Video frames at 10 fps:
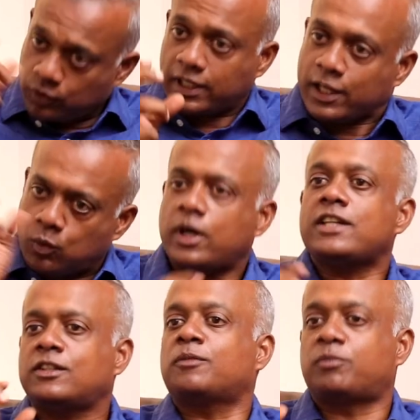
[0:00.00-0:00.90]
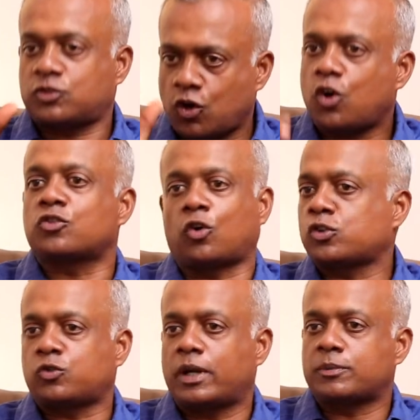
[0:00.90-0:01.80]
So likewise, the songs
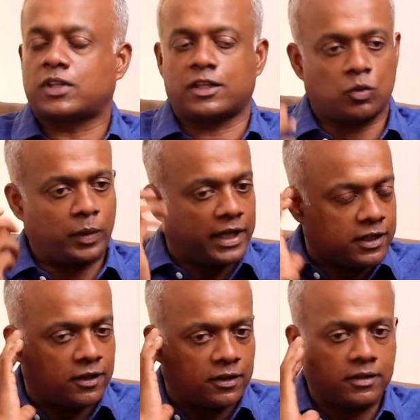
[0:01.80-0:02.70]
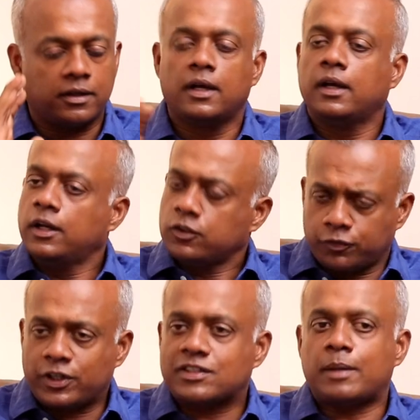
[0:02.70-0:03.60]
also, I'm saying. So when I hear it,
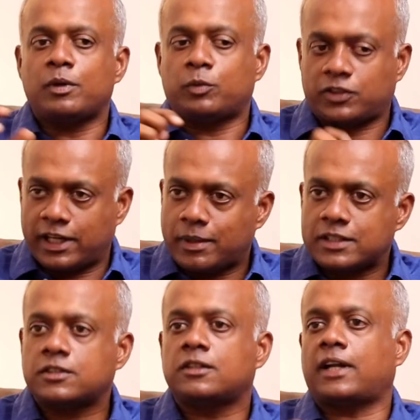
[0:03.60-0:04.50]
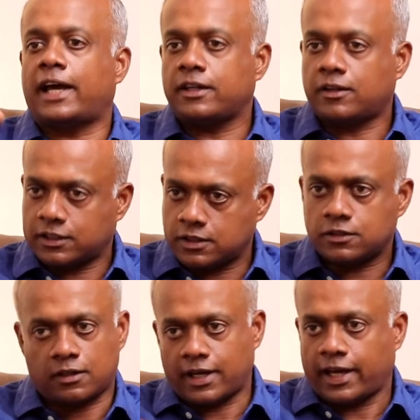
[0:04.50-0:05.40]
so for example, with Rahman sir and
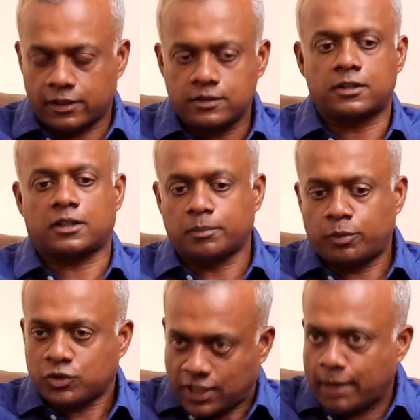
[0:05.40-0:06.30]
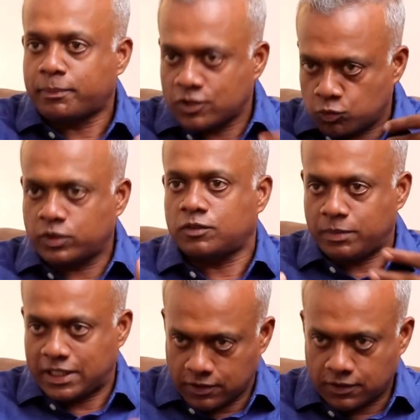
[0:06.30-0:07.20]
Raja sir and Harris, the composing happens
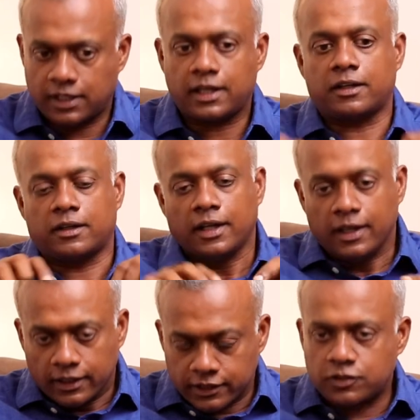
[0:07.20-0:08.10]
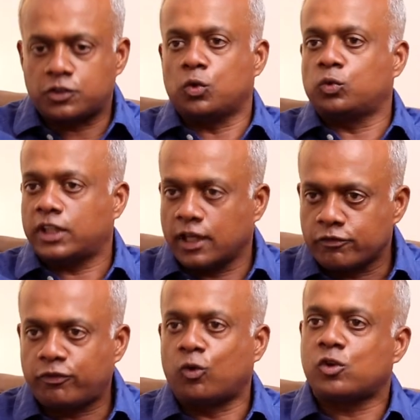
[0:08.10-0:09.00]
with me sitting, and there's a tune that
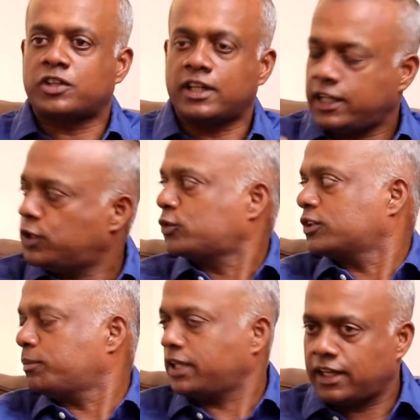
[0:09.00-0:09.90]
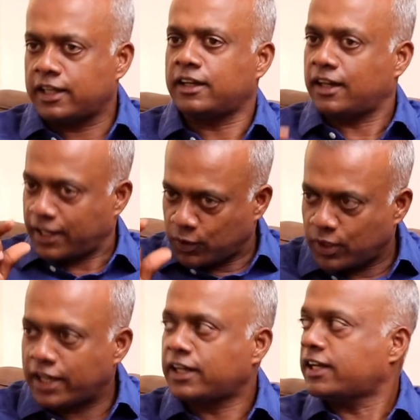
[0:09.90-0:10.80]
unfolds, and he looks at me, and you
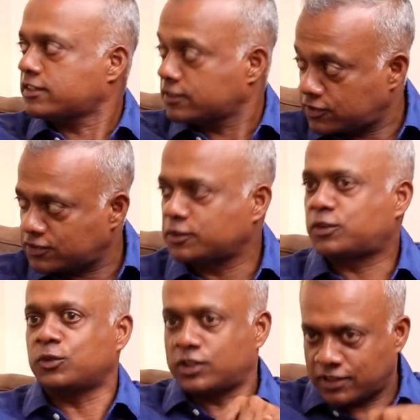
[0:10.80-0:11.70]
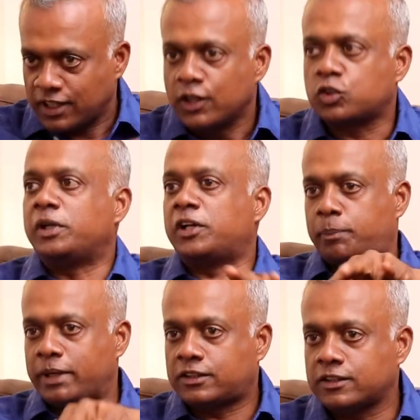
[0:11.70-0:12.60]
know, and he says, "This is the tune. This, so we'll
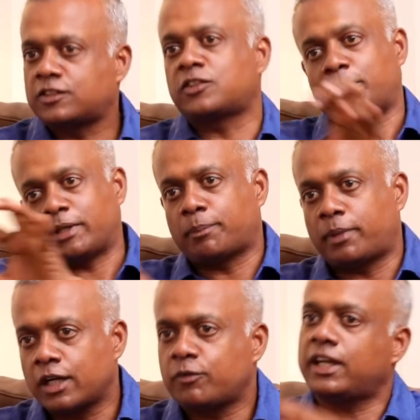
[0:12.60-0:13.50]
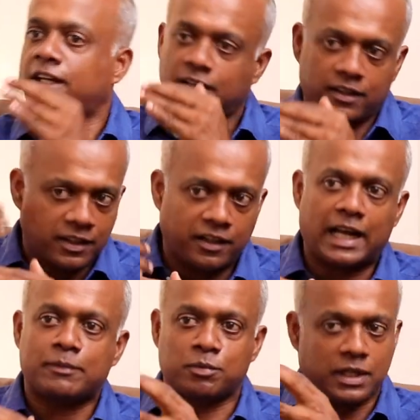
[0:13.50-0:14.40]
repeat this. This will be the Pallavi," and it
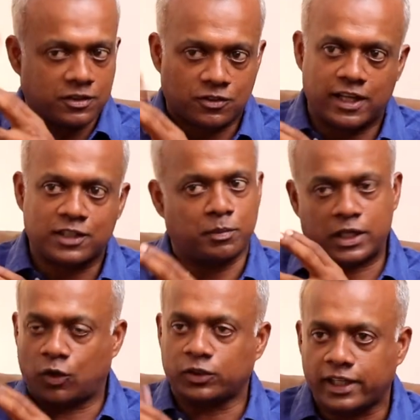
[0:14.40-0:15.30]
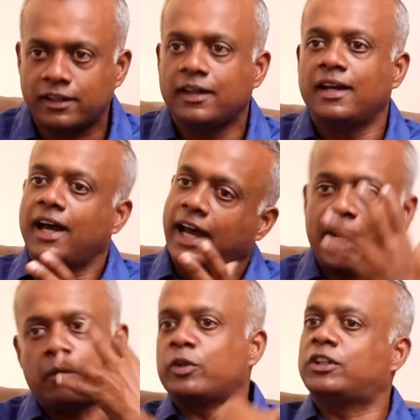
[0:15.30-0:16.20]
grabs me, it strikes me, and all that.
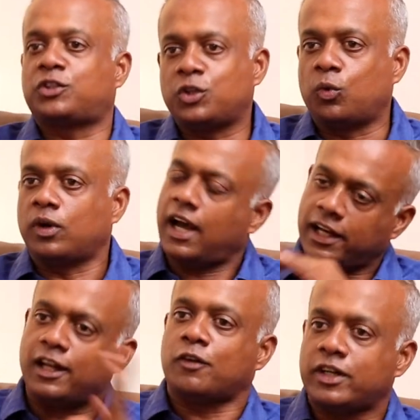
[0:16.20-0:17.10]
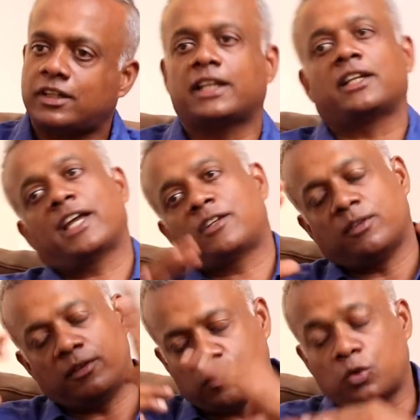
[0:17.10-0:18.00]
And I'm with the tune. I love it, and then I
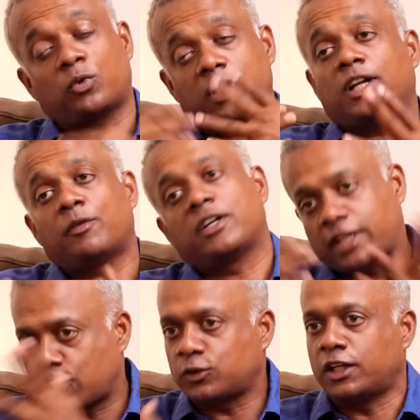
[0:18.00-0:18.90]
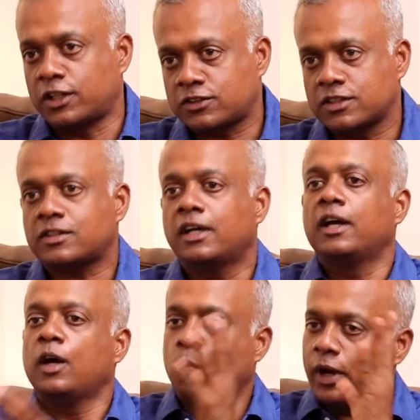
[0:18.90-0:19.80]
totally love it and take it to the lyricist.
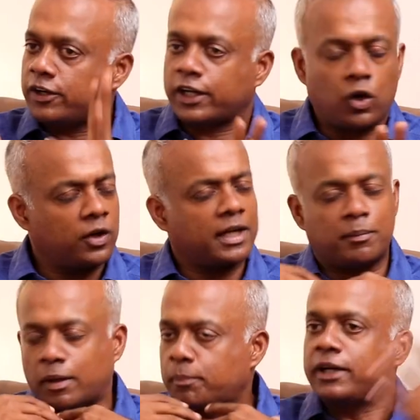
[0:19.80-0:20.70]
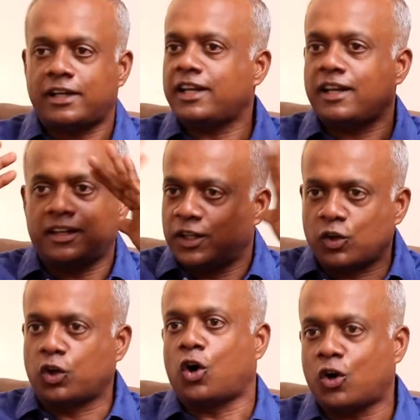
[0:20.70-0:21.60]
While recording, I'm completely,
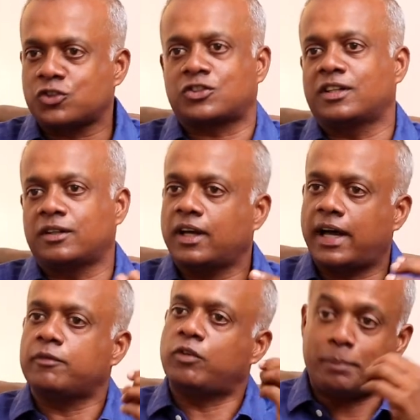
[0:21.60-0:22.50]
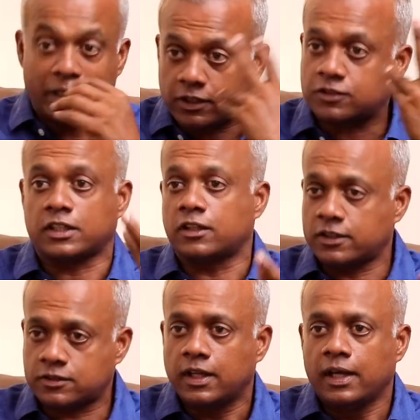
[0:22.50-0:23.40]
you know, lost, and we picked the
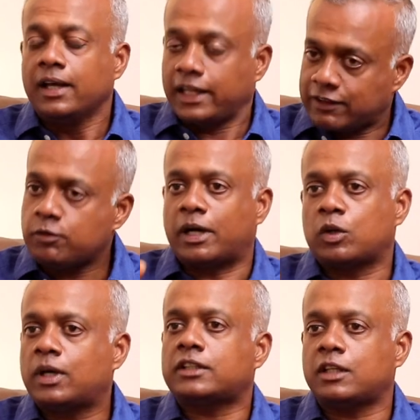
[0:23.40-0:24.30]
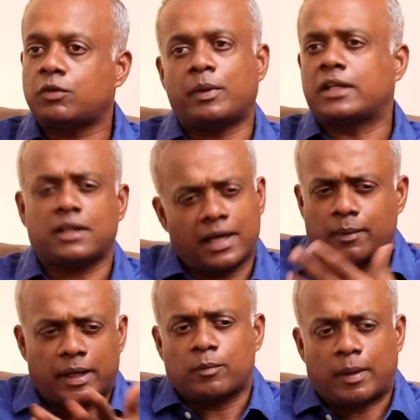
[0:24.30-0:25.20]
singers. Like even Maruvarthi, we went,
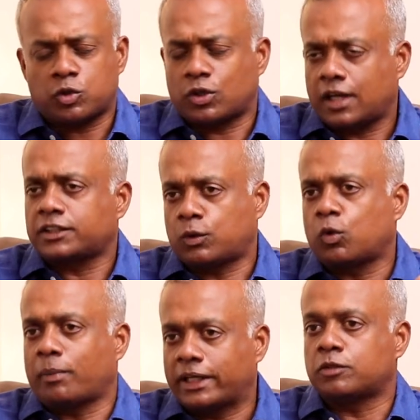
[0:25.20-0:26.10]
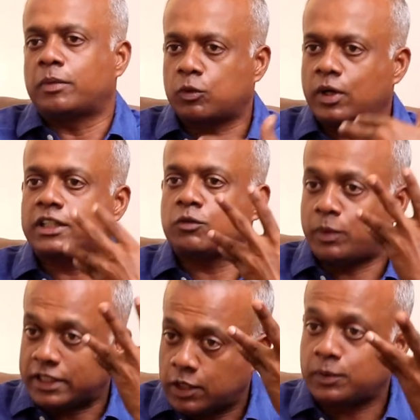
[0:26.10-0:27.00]
and I'm sure Karthik won't mind this, Maruvarthi,
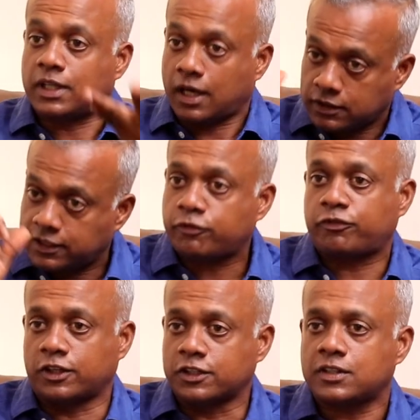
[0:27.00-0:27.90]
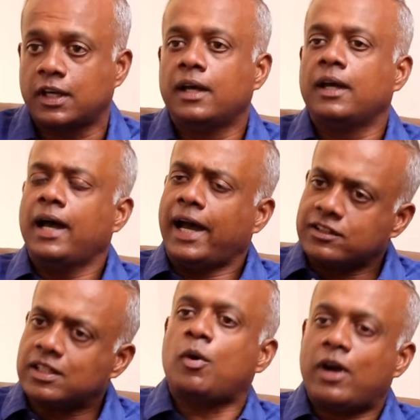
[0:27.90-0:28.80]
we went ahead with Karthik first.
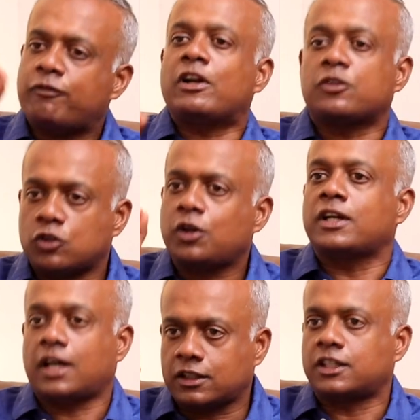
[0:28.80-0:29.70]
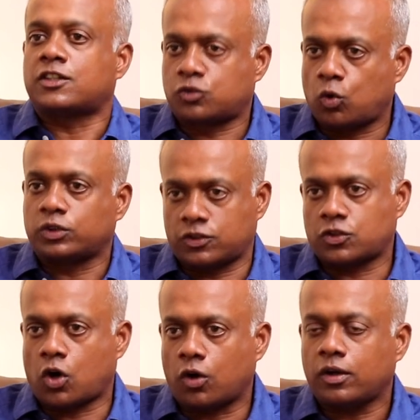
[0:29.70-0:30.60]
And somehow I felt it was not in Karthik's zone, the
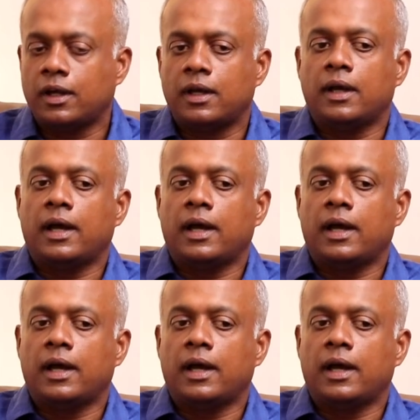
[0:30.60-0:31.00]
song.